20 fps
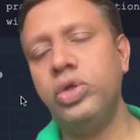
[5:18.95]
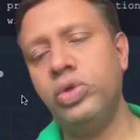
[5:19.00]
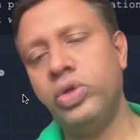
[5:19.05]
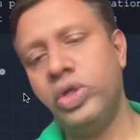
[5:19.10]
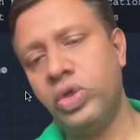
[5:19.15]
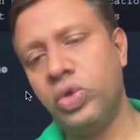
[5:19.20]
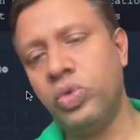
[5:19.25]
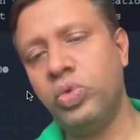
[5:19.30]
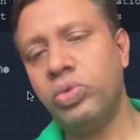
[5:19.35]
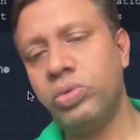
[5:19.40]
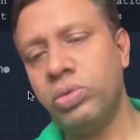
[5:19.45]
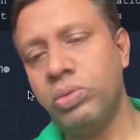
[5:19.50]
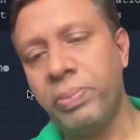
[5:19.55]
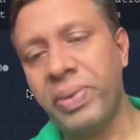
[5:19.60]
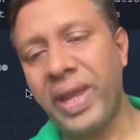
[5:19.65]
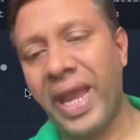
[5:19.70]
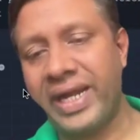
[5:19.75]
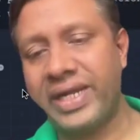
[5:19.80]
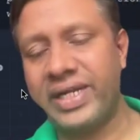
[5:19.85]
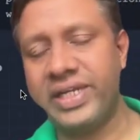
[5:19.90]
You need to
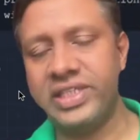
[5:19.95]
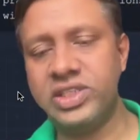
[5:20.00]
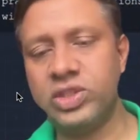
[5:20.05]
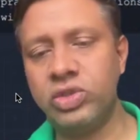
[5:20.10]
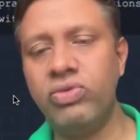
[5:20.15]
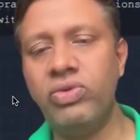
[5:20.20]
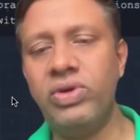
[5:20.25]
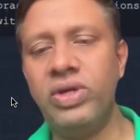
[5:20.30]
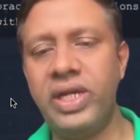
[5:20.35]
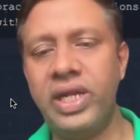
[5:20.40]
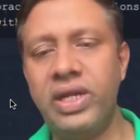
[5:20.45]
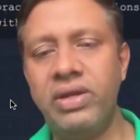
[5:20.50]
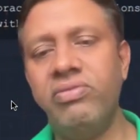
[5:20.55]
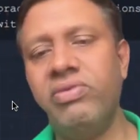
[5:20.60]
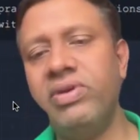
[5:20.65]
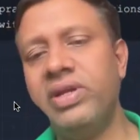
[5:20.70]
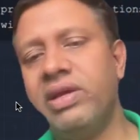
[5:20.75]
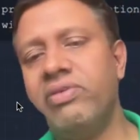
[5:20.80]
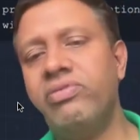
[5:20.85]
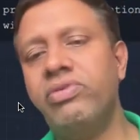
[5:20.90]
practice. So
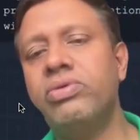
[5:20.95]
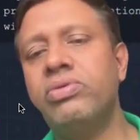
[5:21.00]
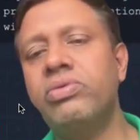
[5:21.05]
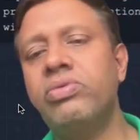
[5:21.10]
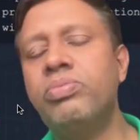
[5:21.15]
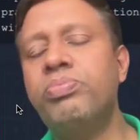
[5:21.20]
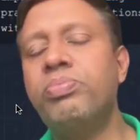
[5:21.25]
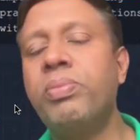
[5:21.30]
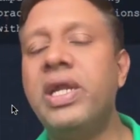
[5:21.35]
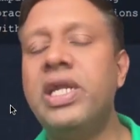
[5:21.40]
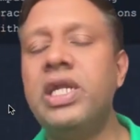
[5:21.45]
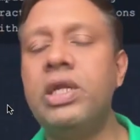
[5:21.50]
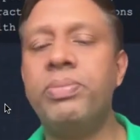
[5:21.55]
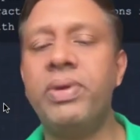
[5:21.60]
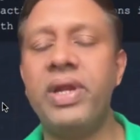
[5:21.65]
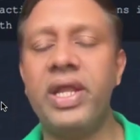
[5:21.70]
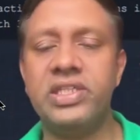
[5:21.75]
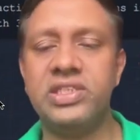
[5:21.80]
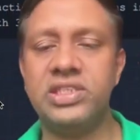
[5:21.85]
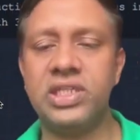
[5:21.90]
we'll give you
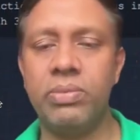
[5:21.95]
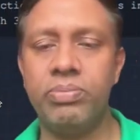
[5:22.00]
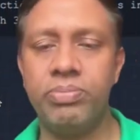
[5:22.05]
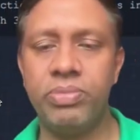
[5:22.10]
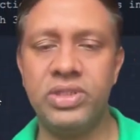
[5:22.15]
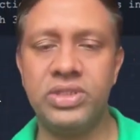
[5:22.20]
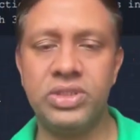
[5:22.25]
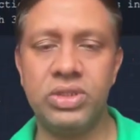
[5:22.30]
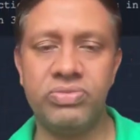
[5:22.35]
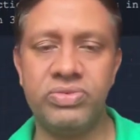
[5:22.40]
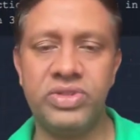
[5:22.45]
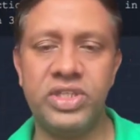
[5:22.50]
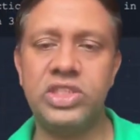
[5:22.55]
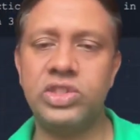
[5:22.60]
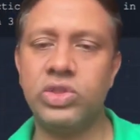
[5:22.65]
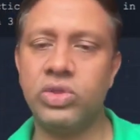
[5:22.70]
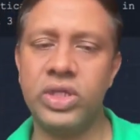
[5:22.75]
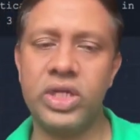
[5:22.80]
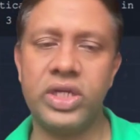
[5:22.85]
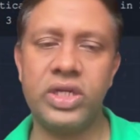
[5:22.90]
multiple examples of
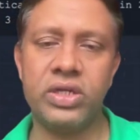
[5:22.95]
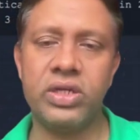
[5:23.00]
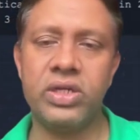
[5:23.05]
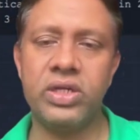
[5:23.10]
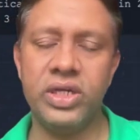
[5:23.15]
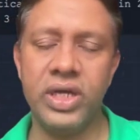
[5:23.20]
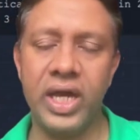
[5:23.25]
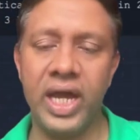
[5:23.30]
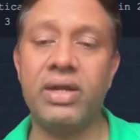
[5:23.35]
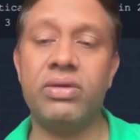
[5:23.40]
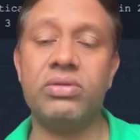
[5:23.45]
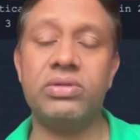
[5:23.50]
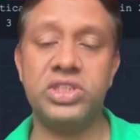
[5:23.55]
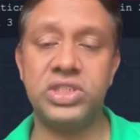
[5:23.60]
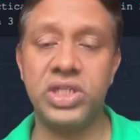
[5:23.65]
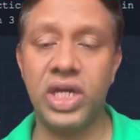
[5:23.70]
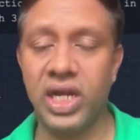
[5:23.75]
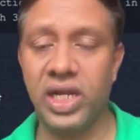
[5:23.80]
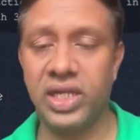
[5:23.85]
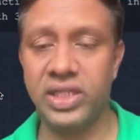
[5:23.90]
this, so that, and
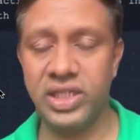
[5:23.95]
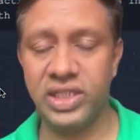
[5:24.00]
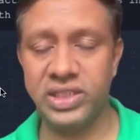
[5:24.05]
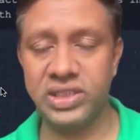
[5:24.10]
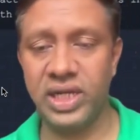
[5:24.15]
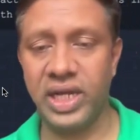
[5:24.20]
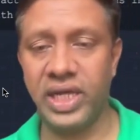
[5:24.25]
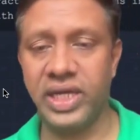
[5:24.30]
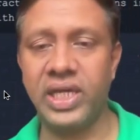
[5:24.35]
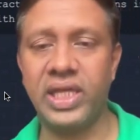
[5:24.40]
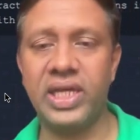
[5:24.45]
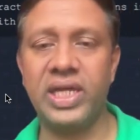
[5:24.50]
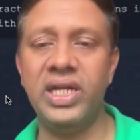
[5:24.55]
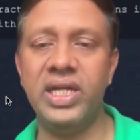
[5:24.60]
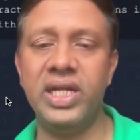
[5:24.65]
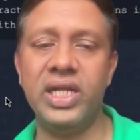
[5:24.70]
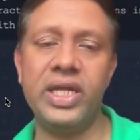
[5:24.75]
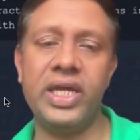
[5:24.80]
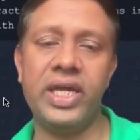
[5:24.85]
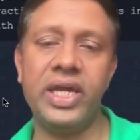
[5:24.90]
challenges like
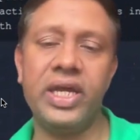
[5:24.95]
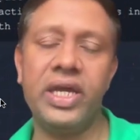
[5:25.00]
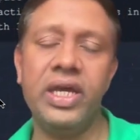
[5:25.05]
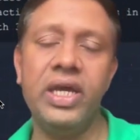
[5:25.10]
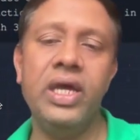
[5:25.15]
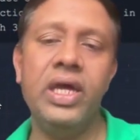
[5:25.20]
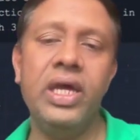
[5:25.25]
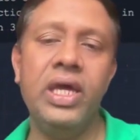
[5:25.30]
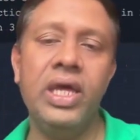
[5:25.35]
creating a